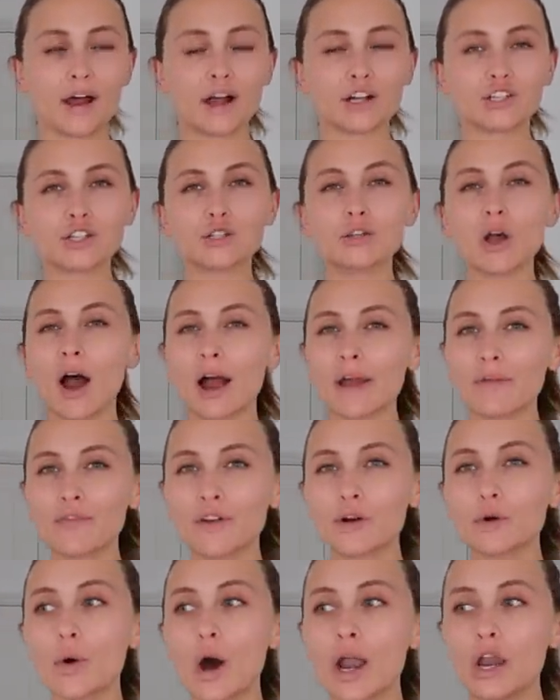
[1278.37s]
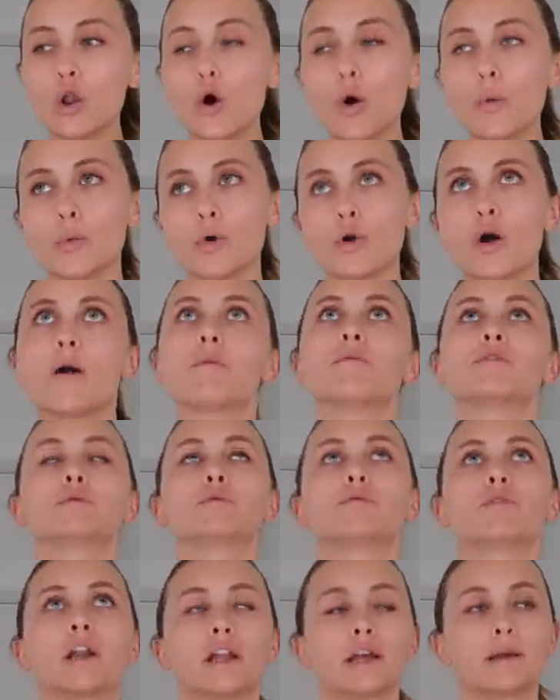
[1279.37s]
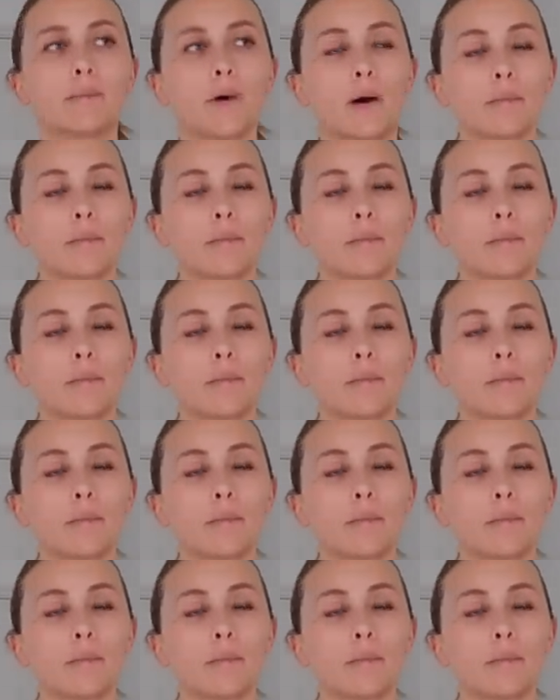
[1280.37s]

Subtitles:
I feel a lot more comfortable running in